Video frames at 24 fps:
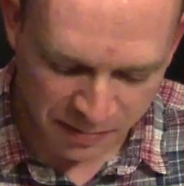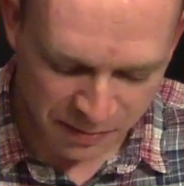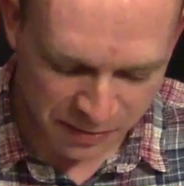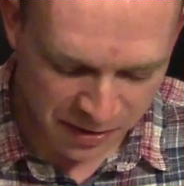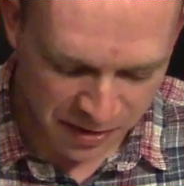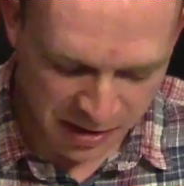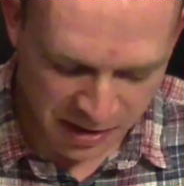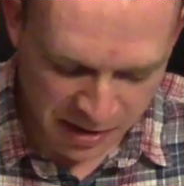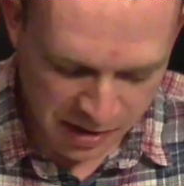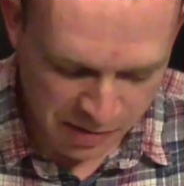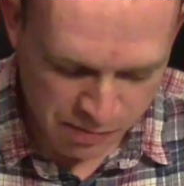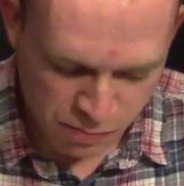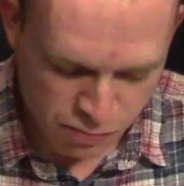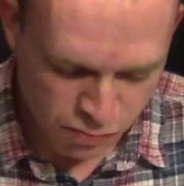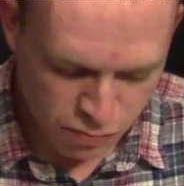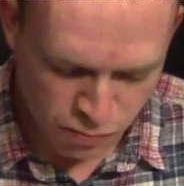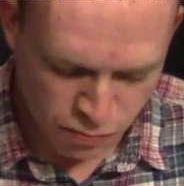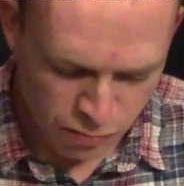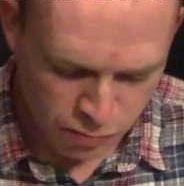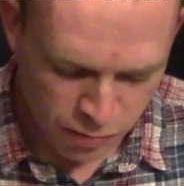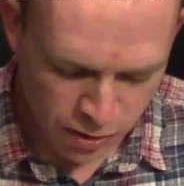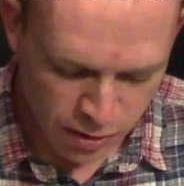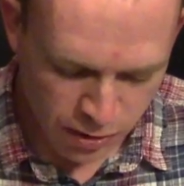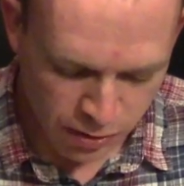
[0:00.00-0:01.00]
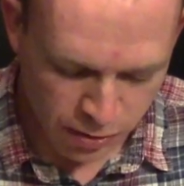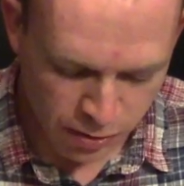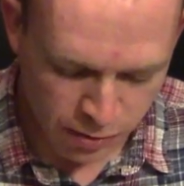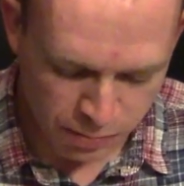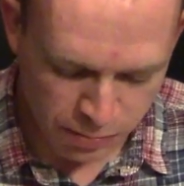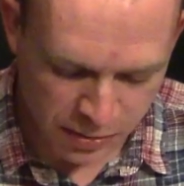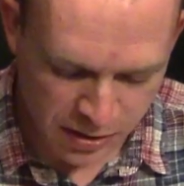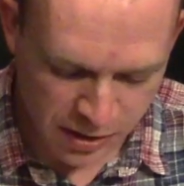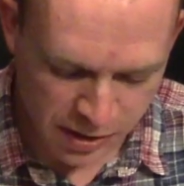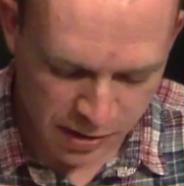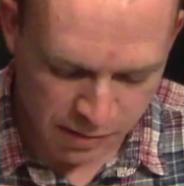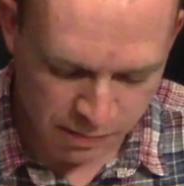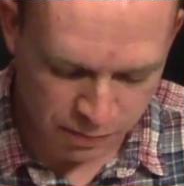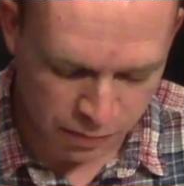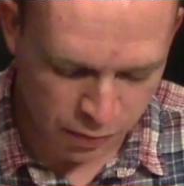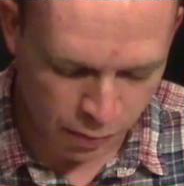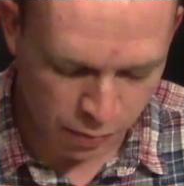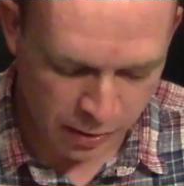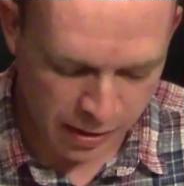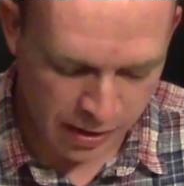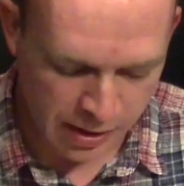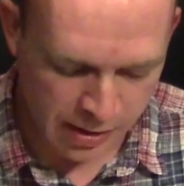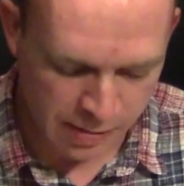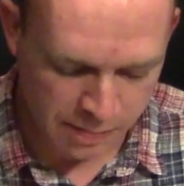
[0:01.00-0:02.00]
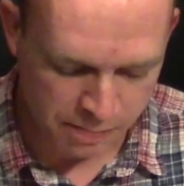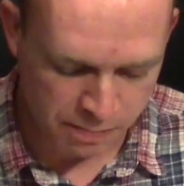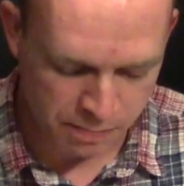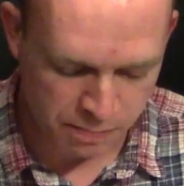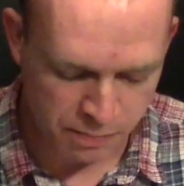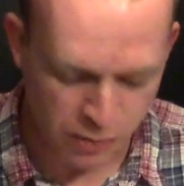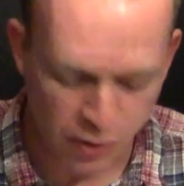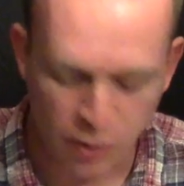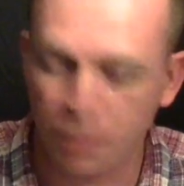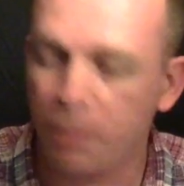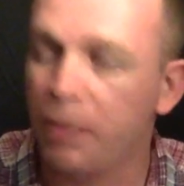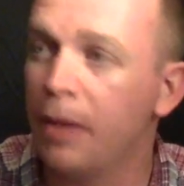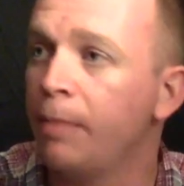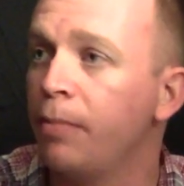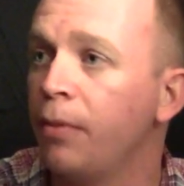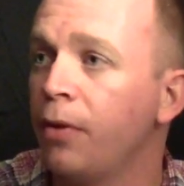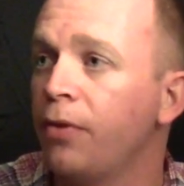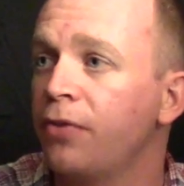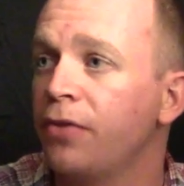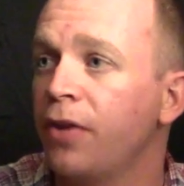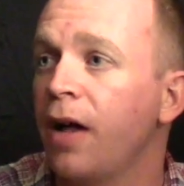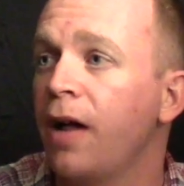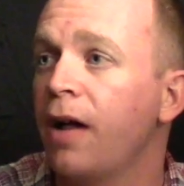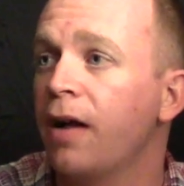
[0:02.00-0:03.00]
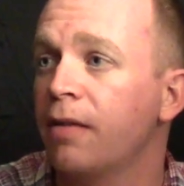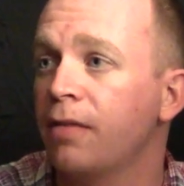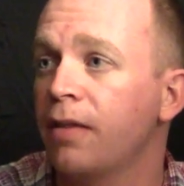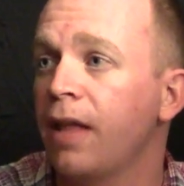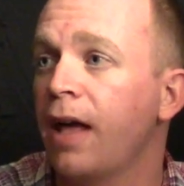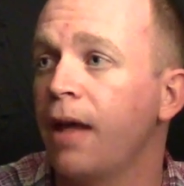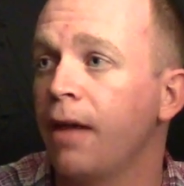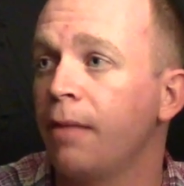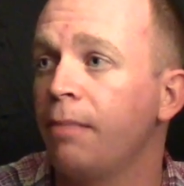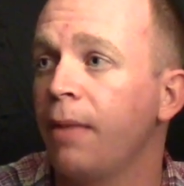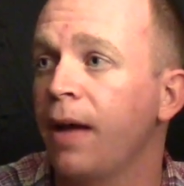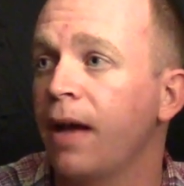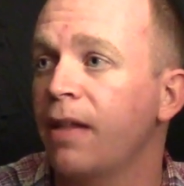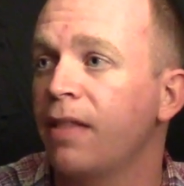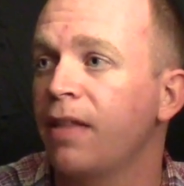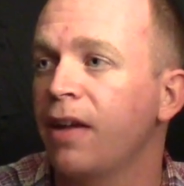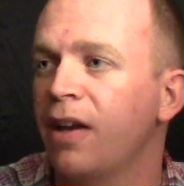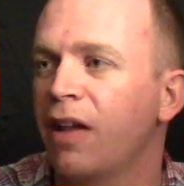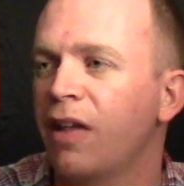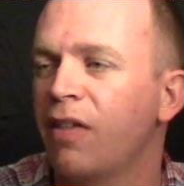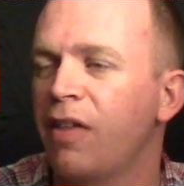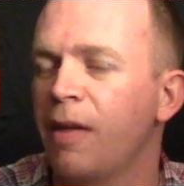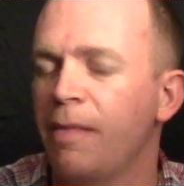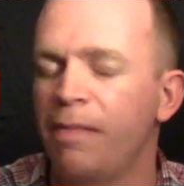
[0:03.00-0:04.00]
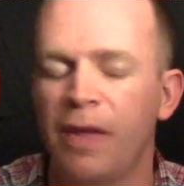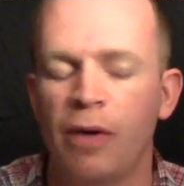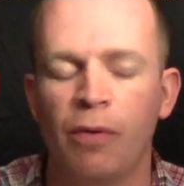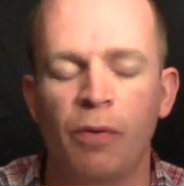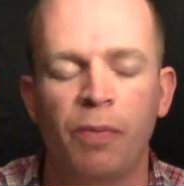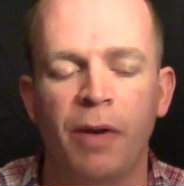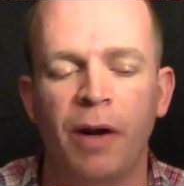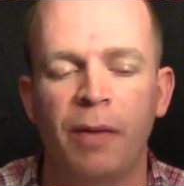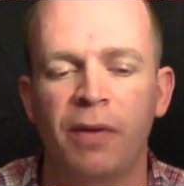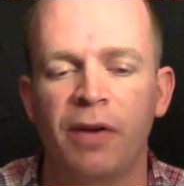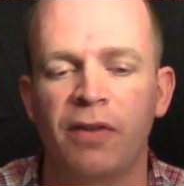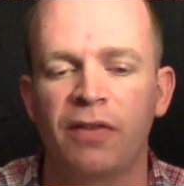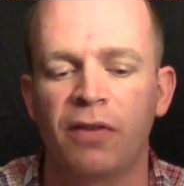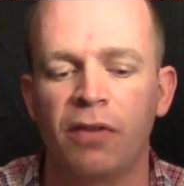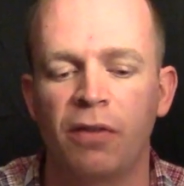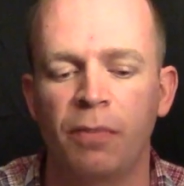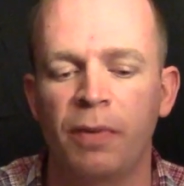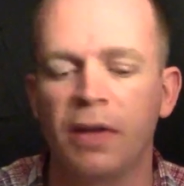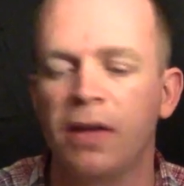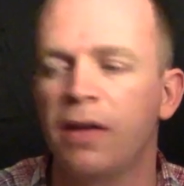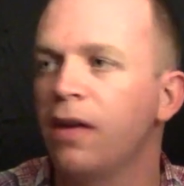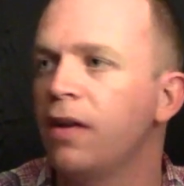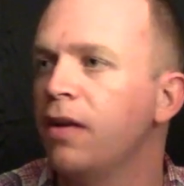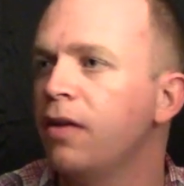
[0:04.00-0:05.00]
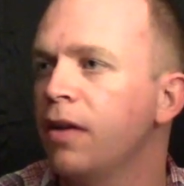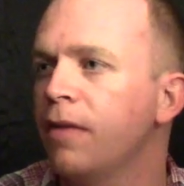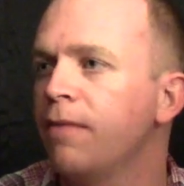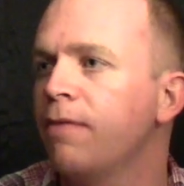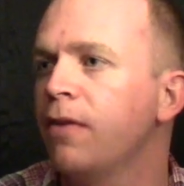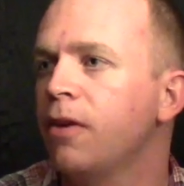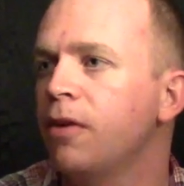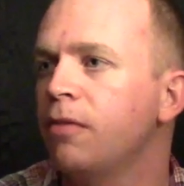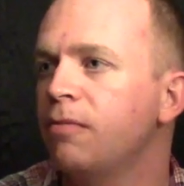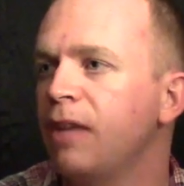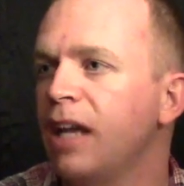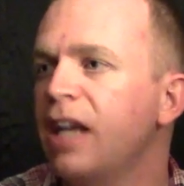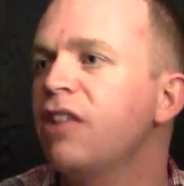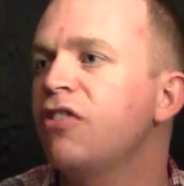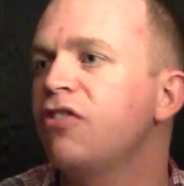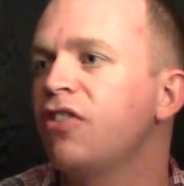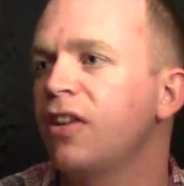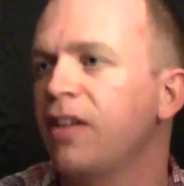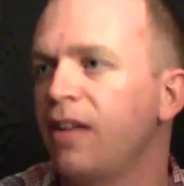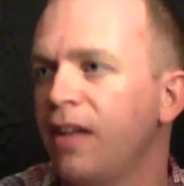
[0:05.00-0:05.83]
time, it could be the way people talked that back then, except they would probably speak in different ancient